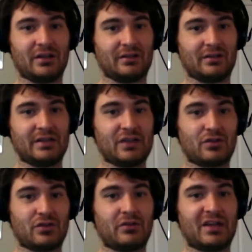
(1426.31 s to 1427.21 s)

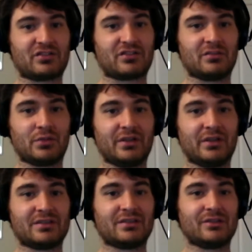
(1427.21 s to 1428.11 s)
Occasional flashes of
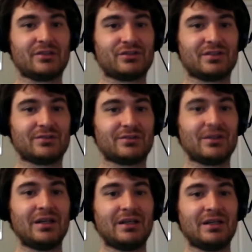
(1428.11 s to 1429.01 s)
brilliance, though, so
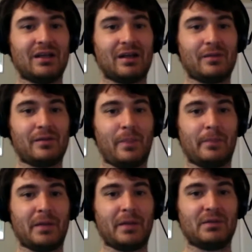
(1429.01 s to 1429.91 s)

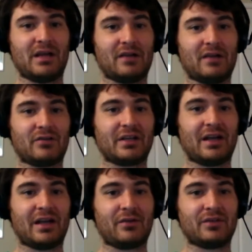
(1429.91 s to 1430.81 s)
maybe not running
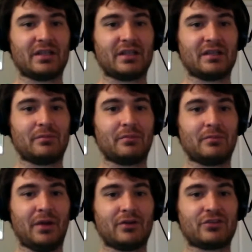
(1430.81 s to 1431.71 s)
out the
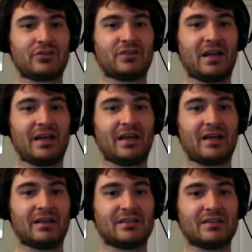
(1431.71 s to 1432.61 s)
Mariner stack
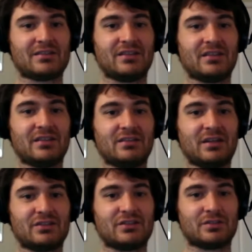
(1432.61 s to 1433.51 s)
at Kansas City
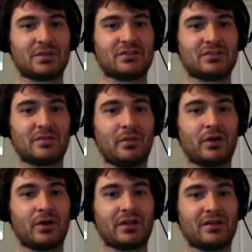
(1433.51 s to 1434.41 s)
tonight just because of the
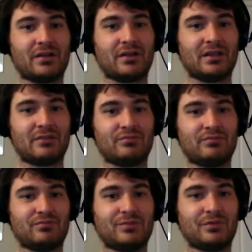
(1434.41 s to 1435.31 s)
park and the
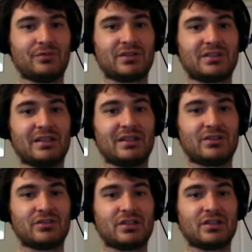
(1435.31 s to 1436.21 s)
risk that he
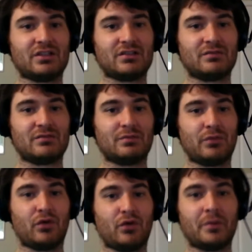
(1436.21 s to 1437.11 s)
turns in a good
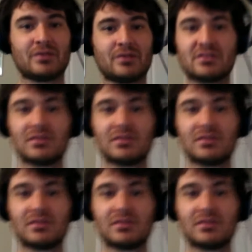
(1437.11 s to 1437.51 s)
performance.